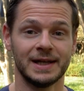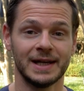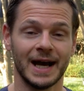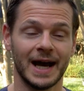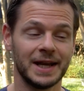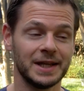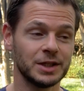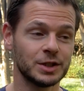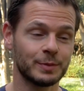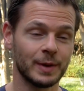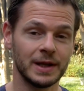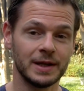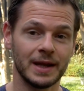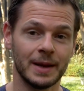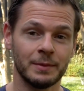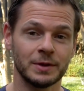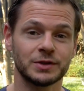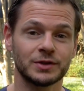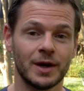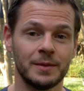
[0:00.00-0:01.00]
How
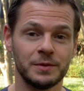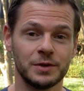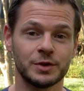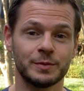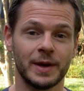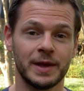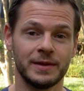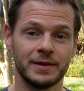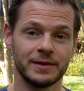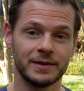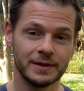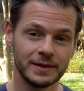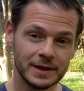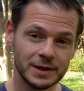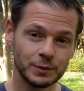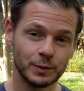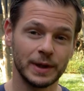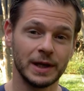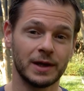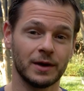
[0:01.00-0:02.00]
much time did you spend
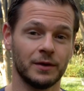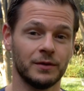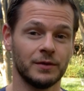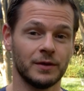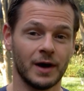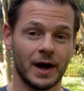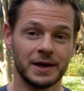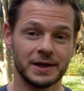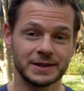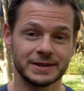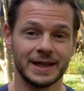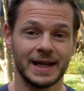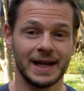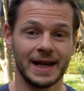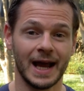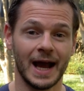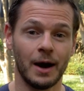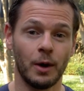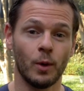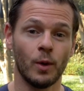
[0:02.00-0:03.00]
this week on understanding